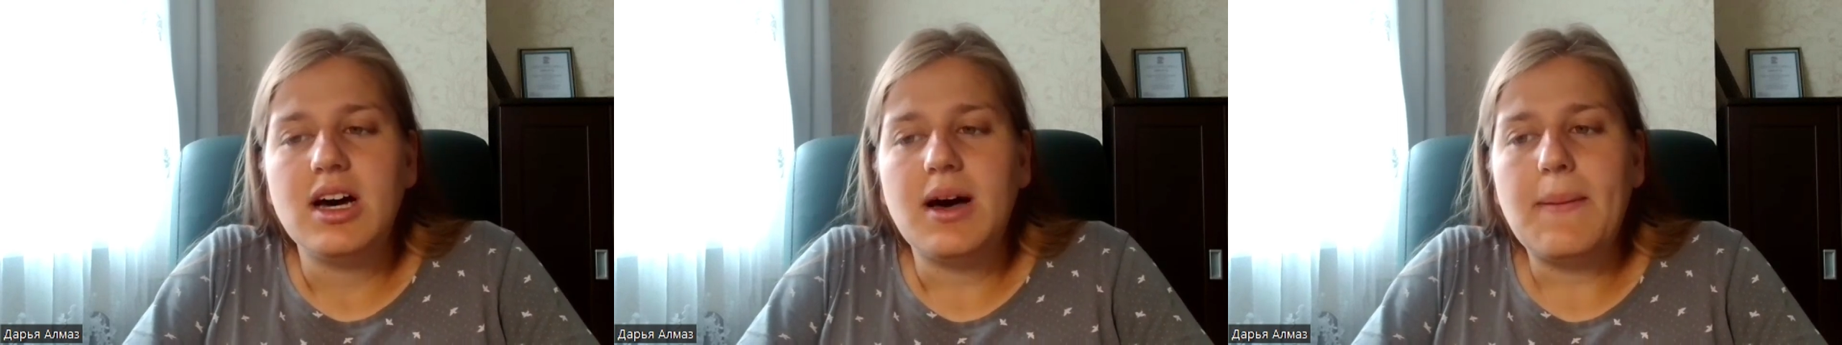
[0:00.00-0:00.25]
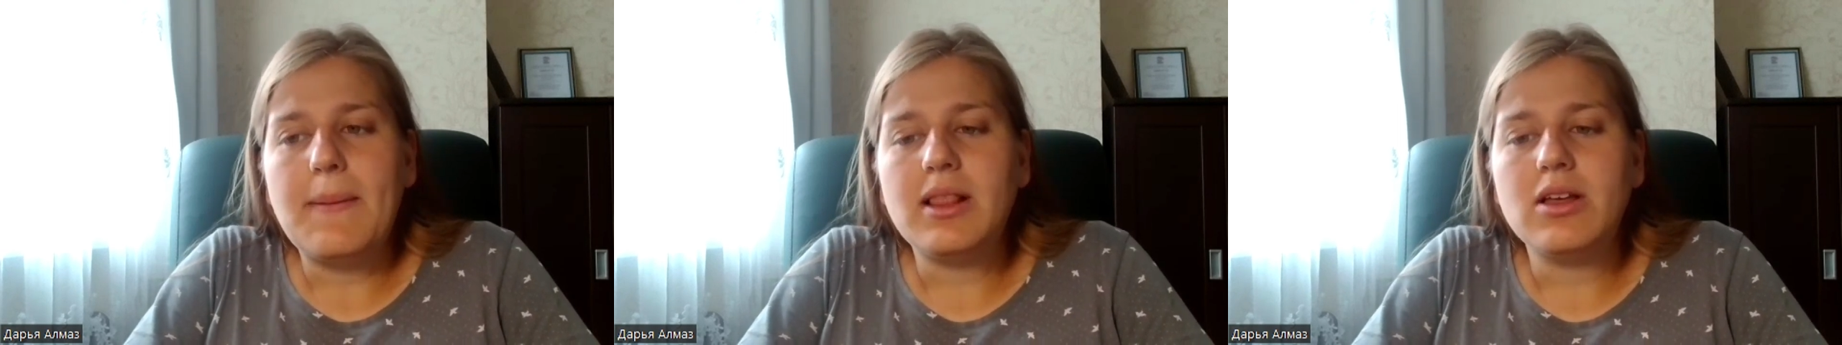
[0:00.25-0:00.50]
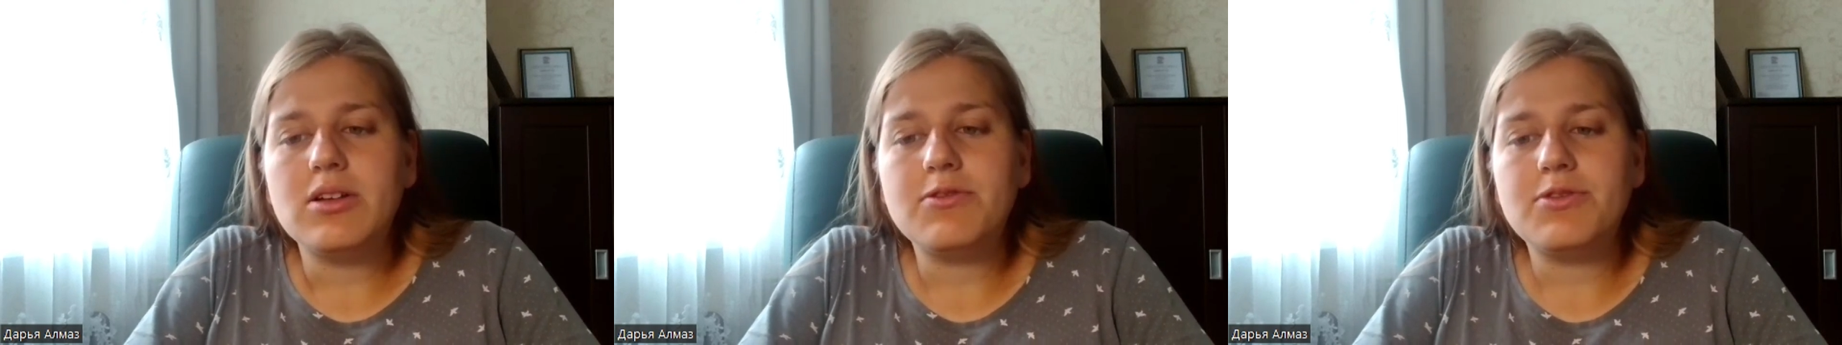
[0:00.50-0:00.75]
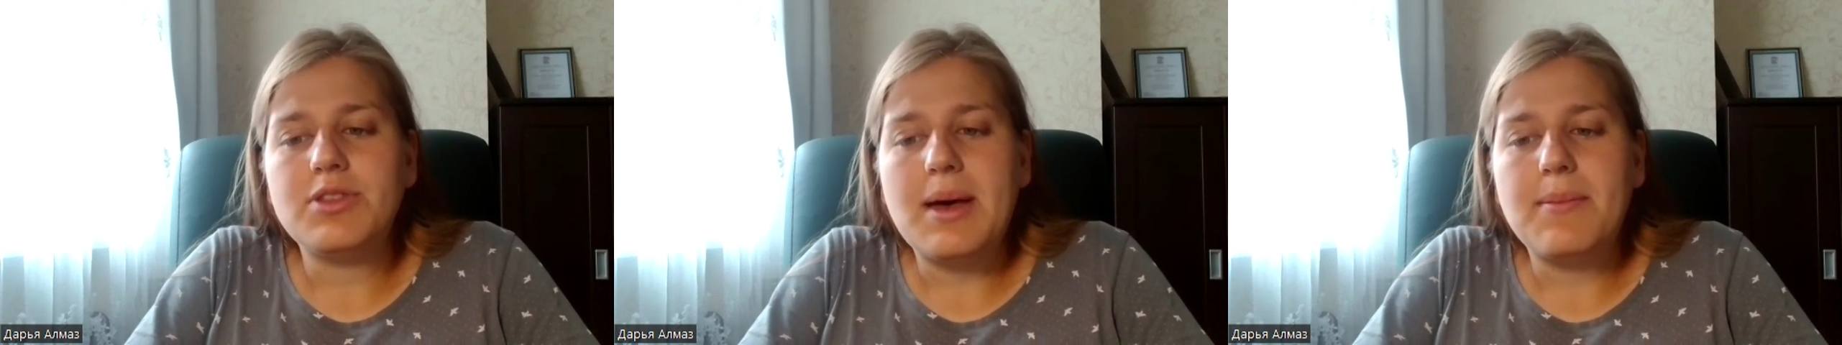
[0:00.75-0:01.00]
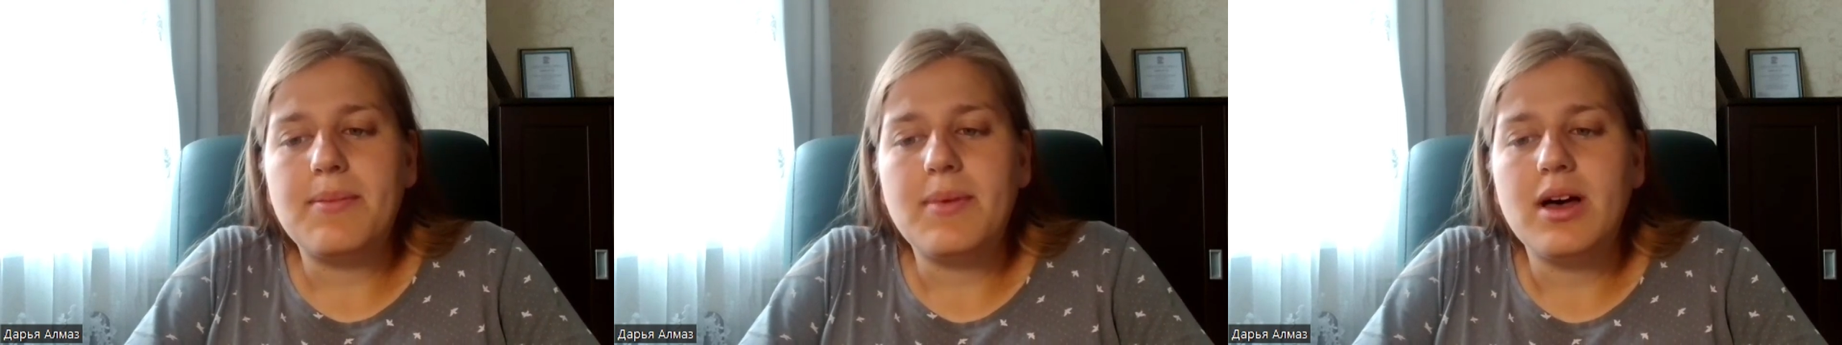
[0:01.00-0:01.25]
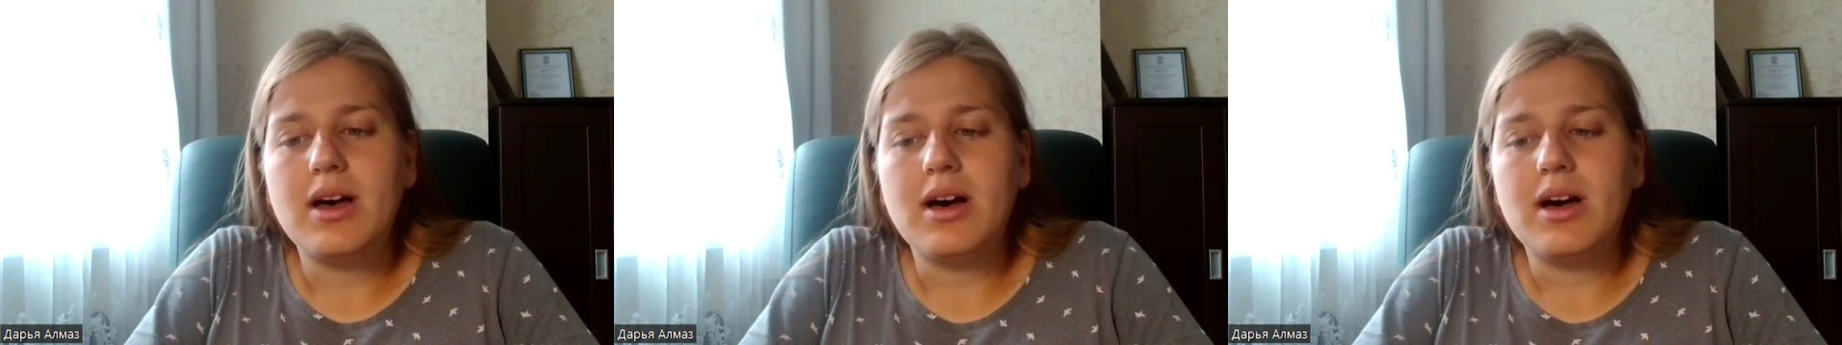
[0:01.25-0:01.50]
a lot of them
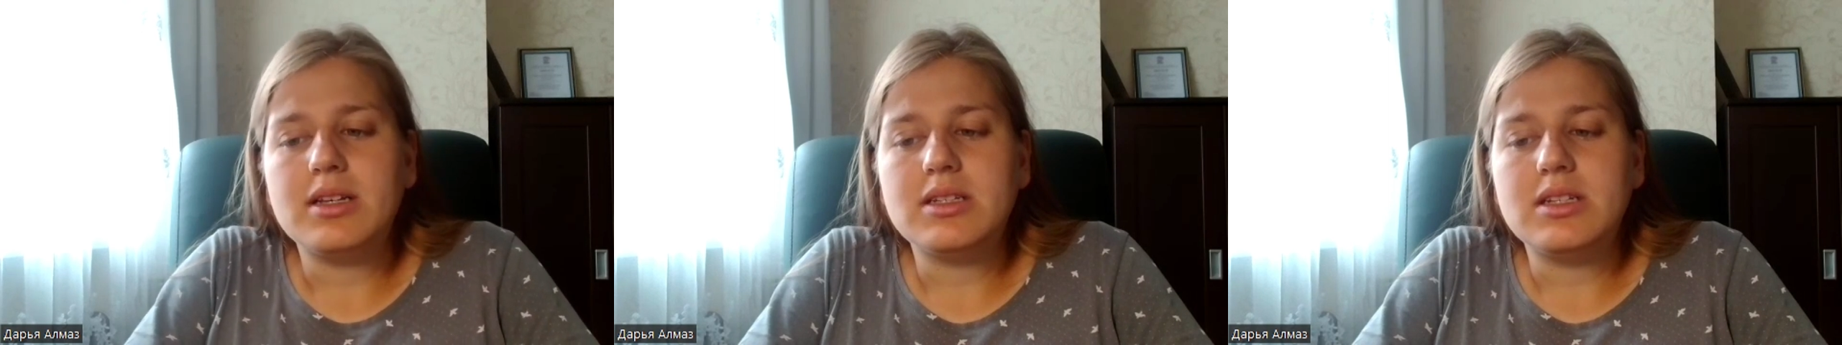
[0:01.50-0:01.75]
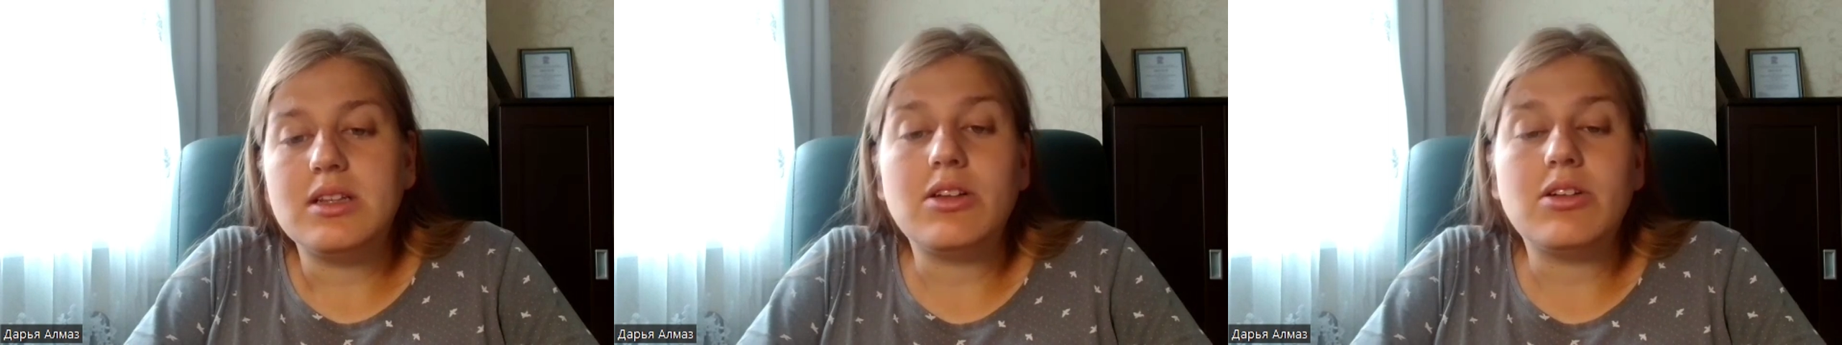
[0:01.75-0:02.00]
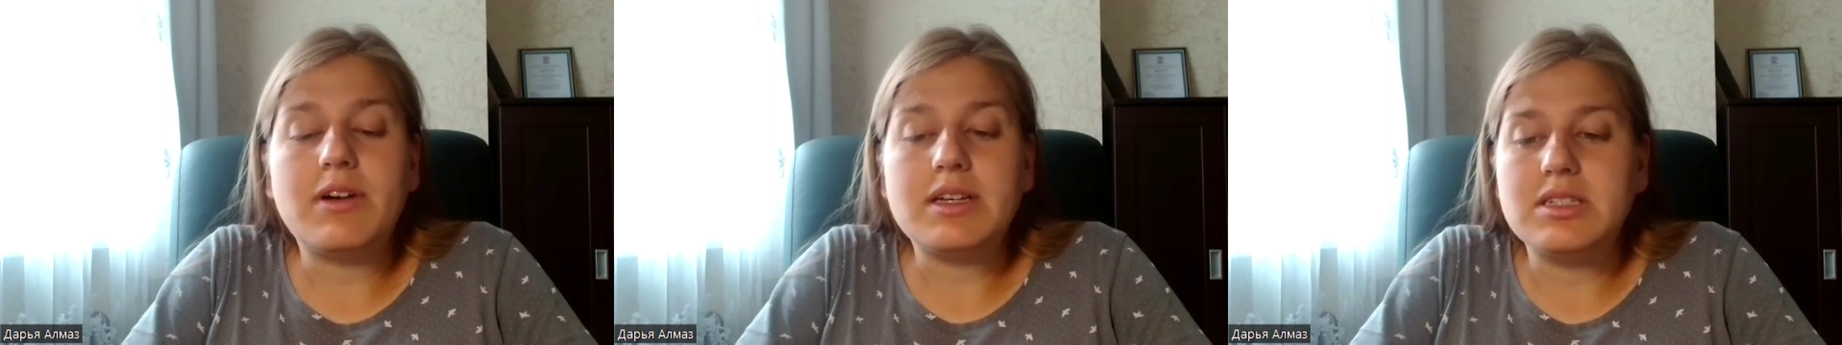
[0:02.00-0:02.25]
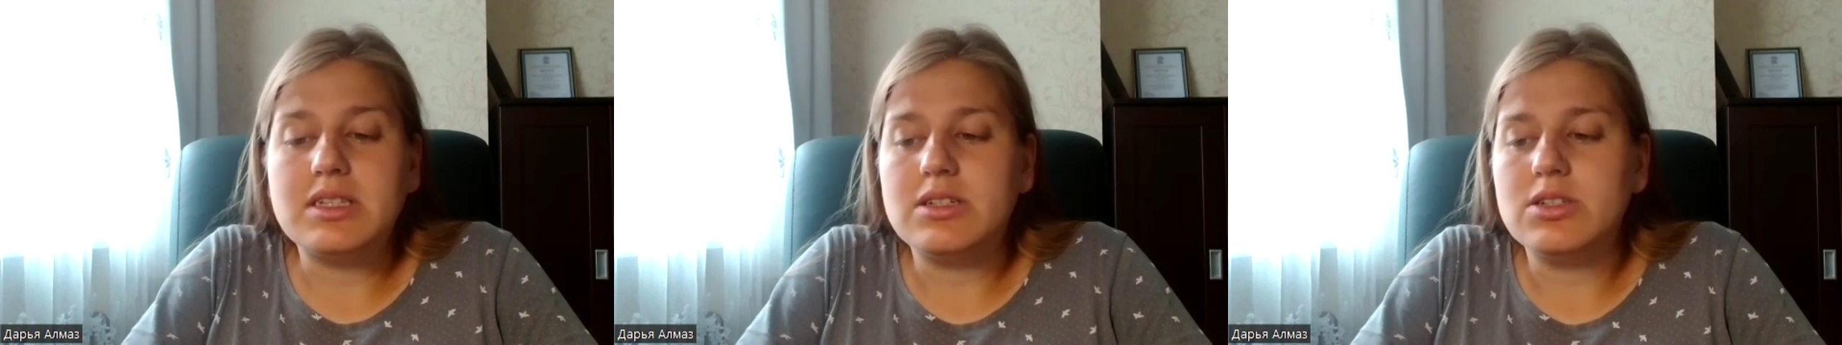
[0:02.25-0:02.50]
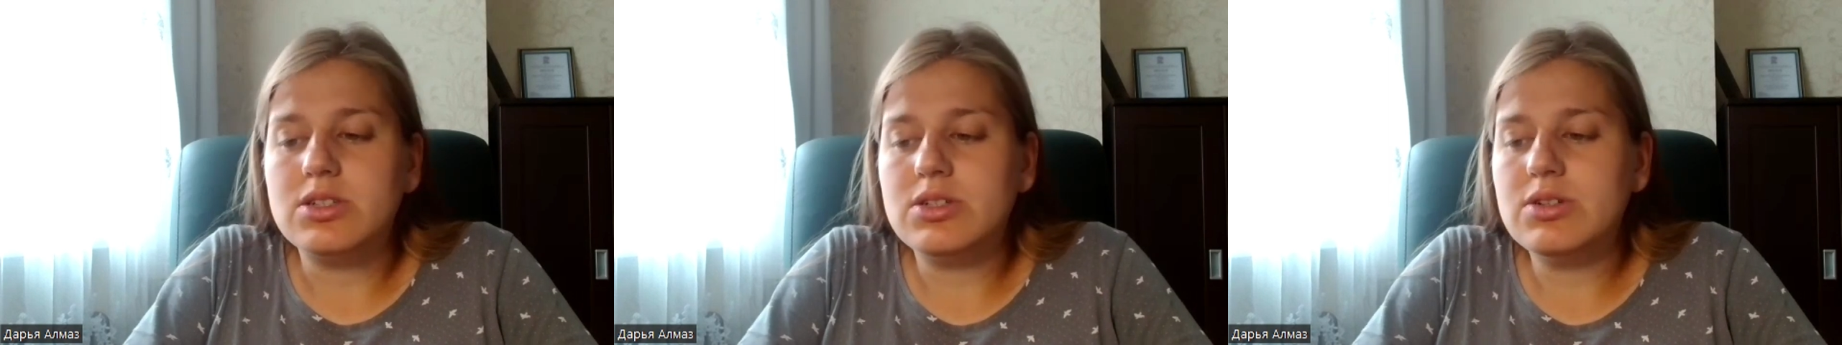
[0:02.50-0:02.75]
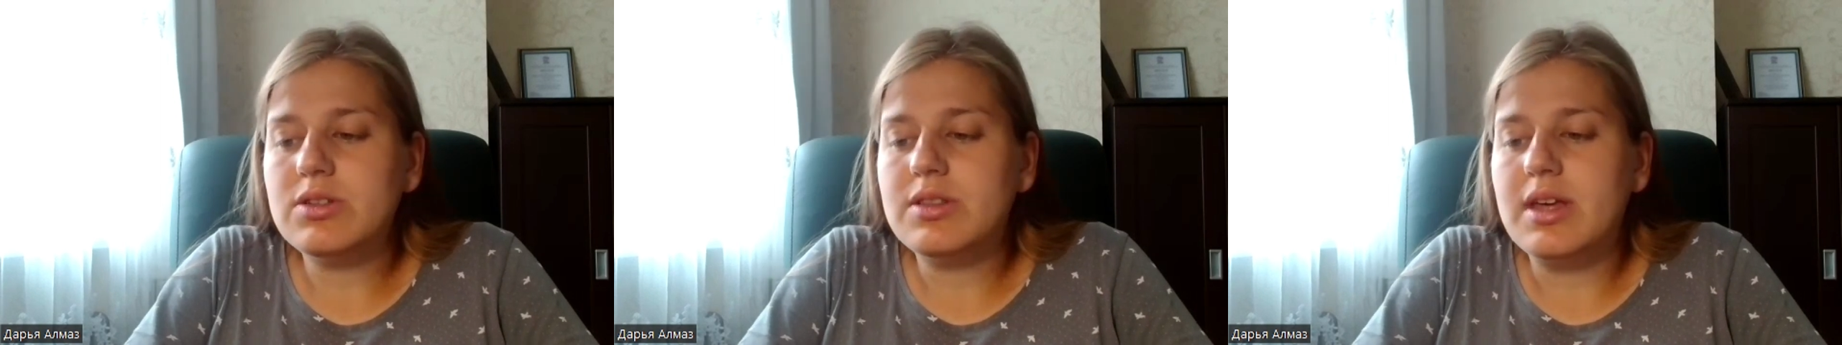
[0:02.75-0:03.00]
and a lot of us
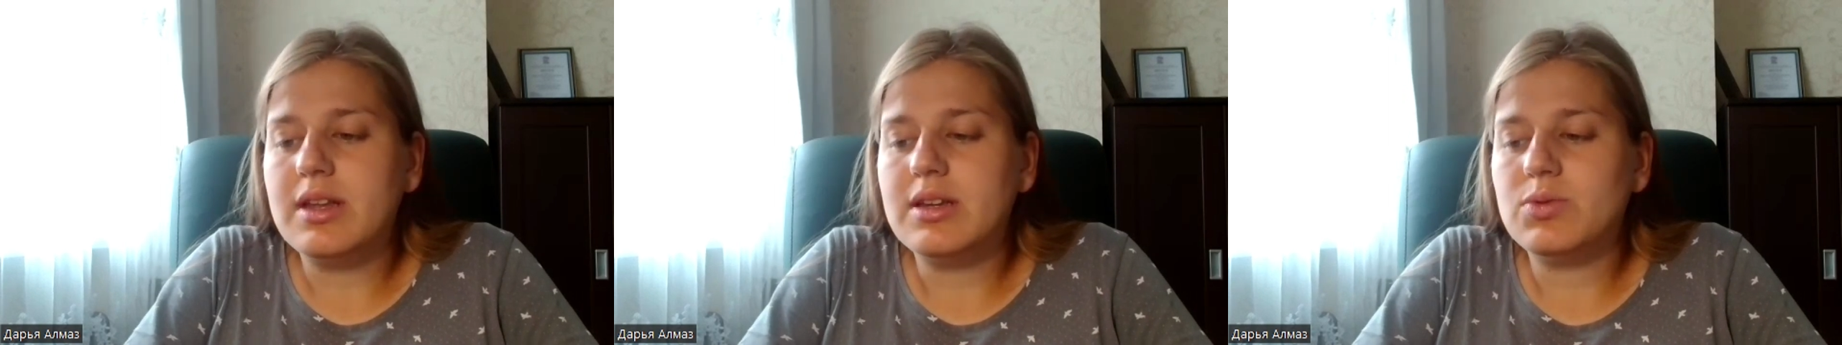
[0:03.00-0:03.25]
understood that